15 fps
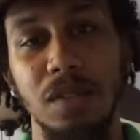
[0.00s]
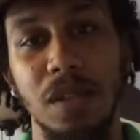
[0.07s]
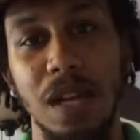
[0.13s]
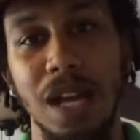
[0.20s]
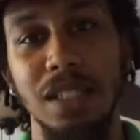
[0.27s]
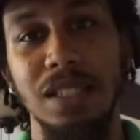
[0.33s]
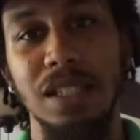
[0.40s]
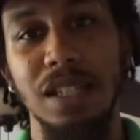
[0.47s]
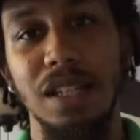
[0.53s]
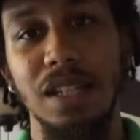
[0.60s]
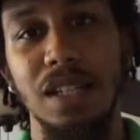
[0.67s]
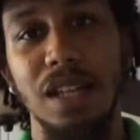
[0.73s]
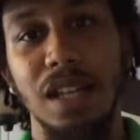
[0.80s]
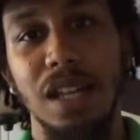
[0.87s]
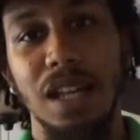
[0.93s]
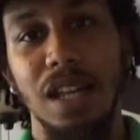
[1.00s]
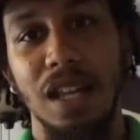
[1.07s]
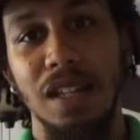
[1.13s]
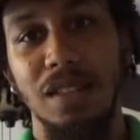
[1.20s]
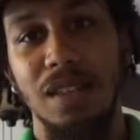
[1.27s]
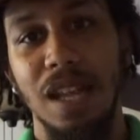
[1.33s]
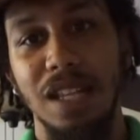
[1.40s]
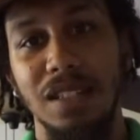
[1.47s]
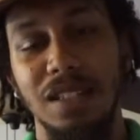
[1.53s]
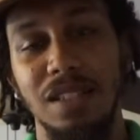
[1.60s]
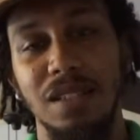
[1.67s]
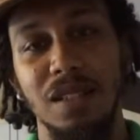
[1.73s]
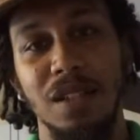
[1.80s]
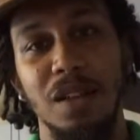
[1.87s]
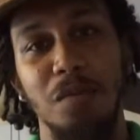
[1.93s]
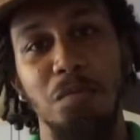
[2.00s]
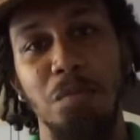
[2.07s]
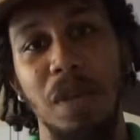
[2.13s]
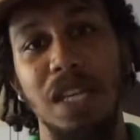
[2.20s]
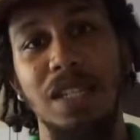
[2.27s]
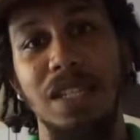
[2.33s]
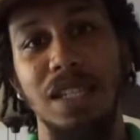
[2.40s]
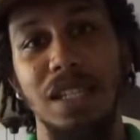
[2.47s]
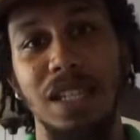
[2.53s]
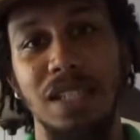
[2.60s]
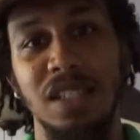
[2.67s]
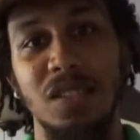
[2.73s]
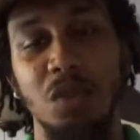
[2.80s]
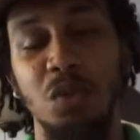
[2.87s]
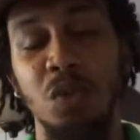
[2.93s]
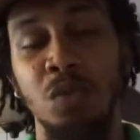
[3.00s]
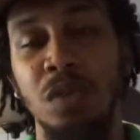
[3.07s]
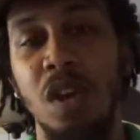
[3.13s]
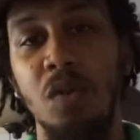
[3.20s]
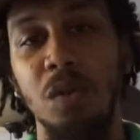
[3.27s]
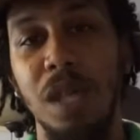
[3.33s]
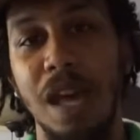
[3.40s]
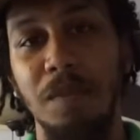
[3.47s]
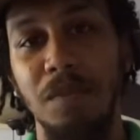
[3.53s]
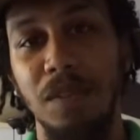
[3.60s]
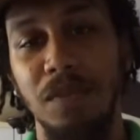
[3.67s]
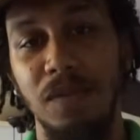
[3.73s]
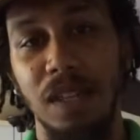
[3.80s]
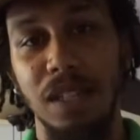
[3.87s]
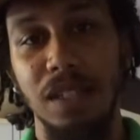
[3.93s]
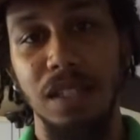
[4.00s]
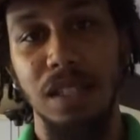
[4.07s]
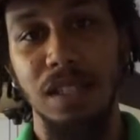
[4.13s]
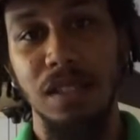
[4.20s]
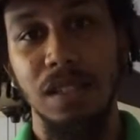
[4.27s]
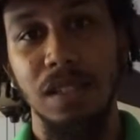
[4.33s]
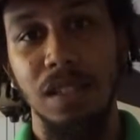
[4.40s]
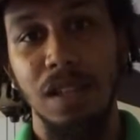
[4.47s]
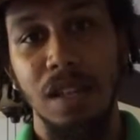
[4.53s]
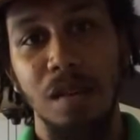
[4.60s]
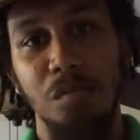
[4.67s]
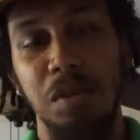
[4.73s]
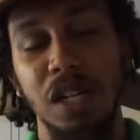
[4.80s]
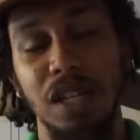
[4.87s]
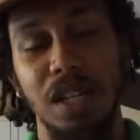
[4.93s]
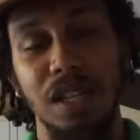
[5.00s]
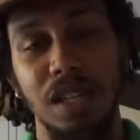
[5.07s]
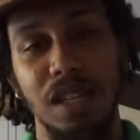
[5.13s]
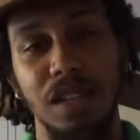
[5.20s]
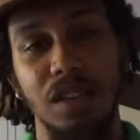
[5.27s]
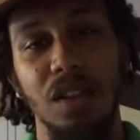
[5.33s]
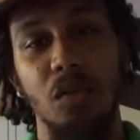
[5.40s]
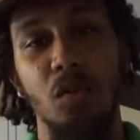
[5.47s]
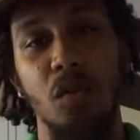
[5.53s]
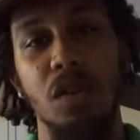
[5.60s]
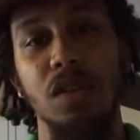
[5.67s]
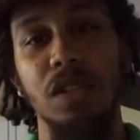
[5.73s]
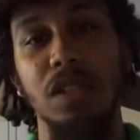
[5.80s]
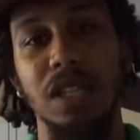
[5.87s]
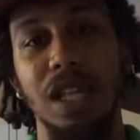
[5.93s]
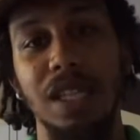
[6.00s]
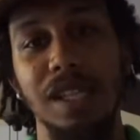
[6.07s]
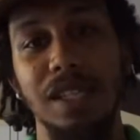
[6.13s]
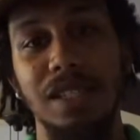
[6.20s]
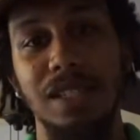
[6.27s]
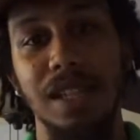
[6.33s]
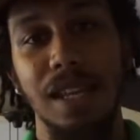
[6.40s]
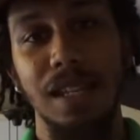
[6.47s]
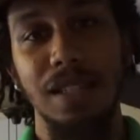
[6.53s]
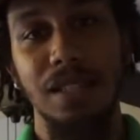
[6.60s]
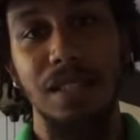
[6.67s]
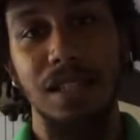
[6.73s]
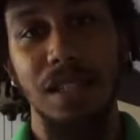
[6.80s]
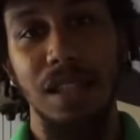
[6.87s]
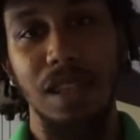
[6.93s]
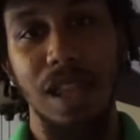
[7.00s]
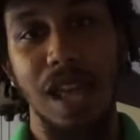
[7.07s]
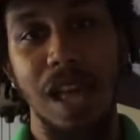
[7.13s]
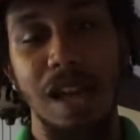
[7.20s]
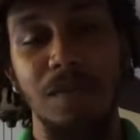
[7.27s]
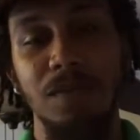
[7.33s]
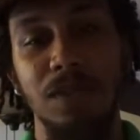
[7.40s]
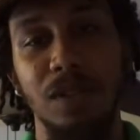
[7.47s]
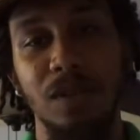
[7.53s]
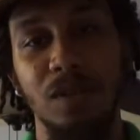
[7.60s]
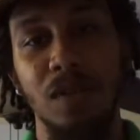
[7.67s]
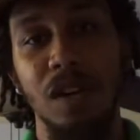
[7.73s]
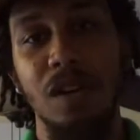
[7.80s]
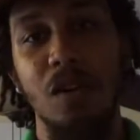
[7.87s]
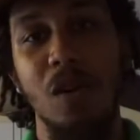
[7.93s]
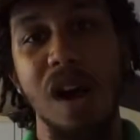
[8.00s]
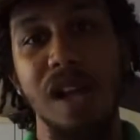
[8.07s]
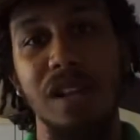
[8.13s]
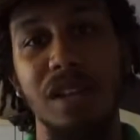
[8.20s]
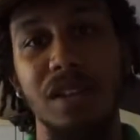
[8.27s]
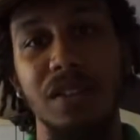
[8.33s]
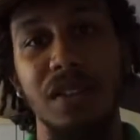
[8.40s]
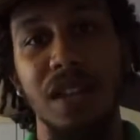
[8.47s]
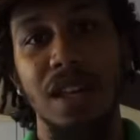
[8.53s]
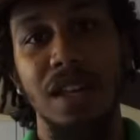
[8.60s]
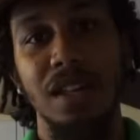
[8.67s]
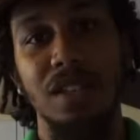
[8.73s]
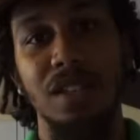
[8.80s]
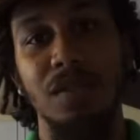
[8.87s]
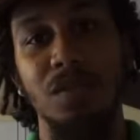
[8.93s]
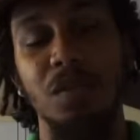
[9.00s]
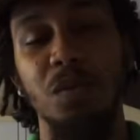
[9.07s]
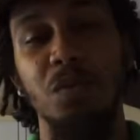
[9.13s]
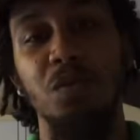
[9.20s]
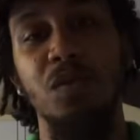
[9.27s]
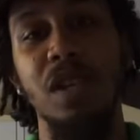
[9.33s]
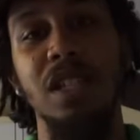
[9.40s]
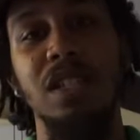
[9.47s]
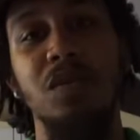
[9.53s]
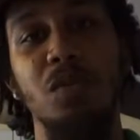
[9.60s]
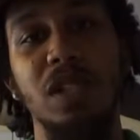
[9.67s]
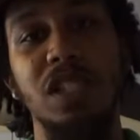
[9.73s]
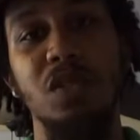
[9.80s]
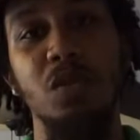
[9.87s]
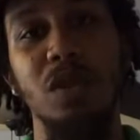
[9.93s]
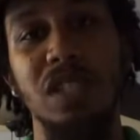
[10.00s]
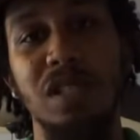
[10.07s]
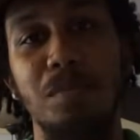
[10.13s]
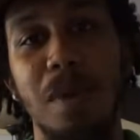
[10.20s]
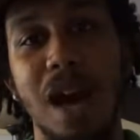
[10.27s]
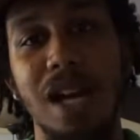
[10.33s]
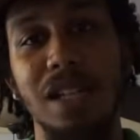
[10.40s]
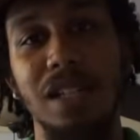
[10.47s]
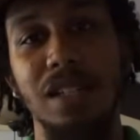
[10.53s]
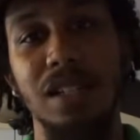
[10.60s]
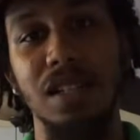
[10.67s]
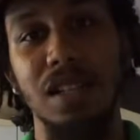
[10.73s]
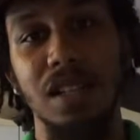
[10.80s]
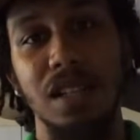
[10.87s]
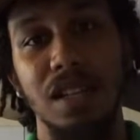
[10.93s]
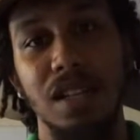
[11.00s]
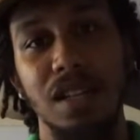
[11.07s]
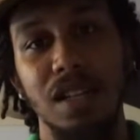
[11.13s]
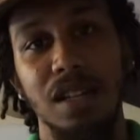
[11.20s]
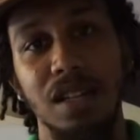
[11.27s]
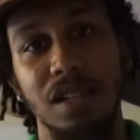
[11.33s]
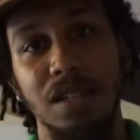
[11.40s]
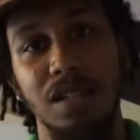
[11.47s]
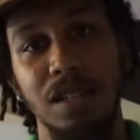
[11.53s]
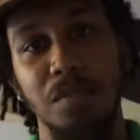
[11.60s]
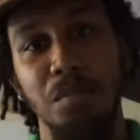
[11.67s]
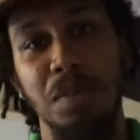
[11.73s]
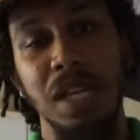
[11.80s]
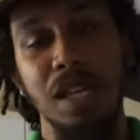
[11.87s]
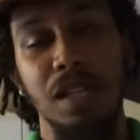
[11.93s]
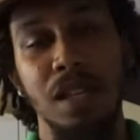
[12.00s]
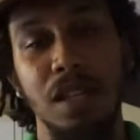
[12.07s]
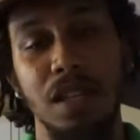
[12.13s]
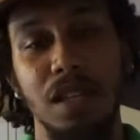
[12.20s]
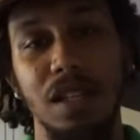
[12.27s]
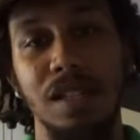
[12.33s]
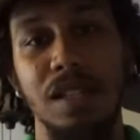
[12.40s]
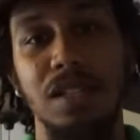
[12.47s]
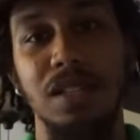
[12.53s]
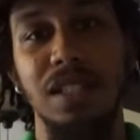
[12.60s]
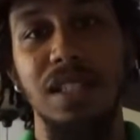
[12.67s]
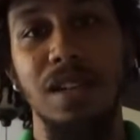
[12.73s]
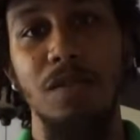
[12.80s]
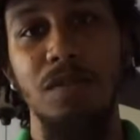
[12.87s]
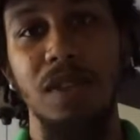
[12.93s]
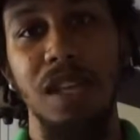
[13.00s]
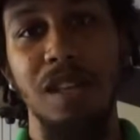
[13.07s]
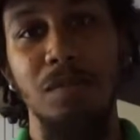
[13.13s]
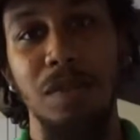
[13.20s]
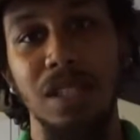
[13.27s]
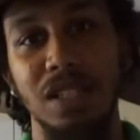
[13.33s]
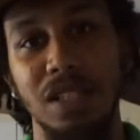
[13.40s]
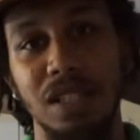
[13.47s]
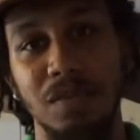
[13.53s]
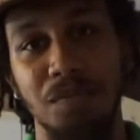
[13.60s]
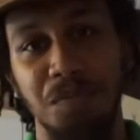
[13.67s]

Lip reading: idea, and that's making it so you don't have to fake it. Putting in the work that it takes and the effort required to reach what you aspire to be in your self-image.